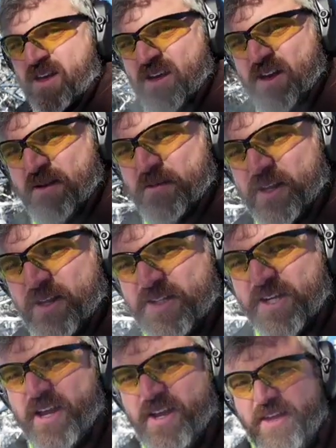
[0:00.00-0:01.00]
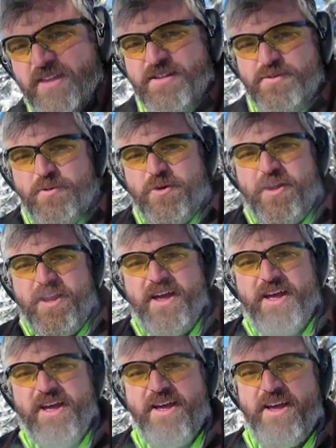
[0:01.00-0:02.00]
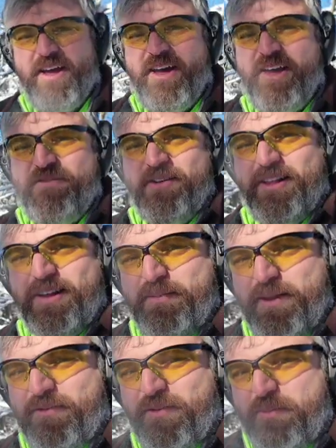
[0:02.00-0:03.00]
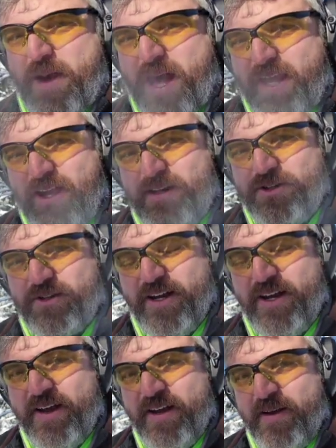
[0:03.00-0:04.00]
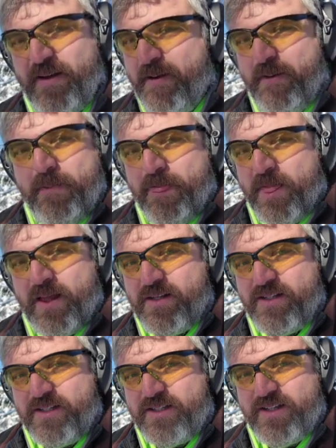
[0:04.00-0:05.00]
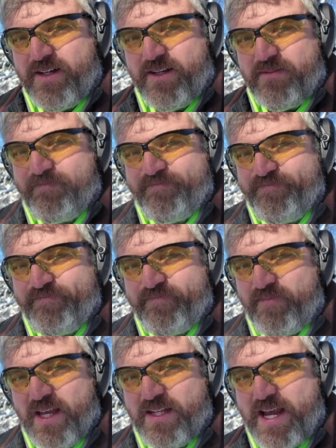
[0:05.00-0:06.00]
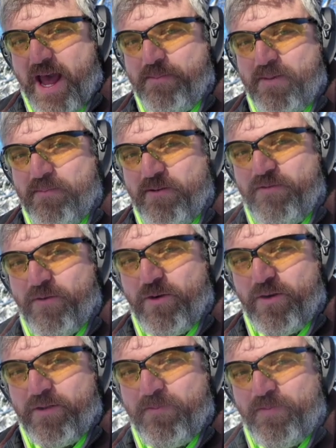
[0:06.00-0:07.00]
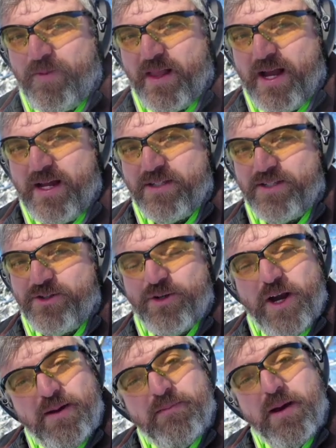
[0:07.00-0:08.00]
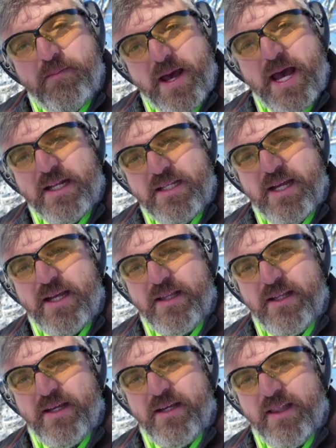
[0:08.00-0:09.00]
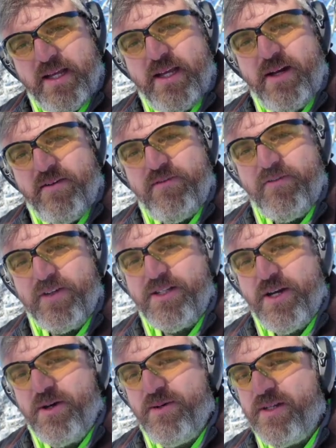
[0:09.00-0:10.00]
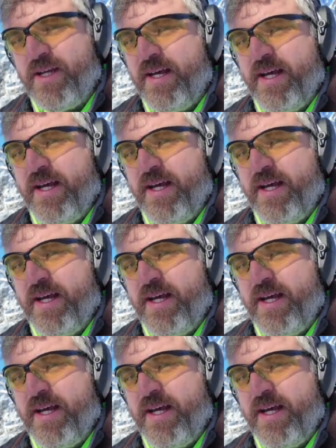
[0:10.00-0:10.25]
I'm a little shaky this morning. I have a little bit of a back injury. Just, it's happened before. I strained my back taking the lid off of a tote,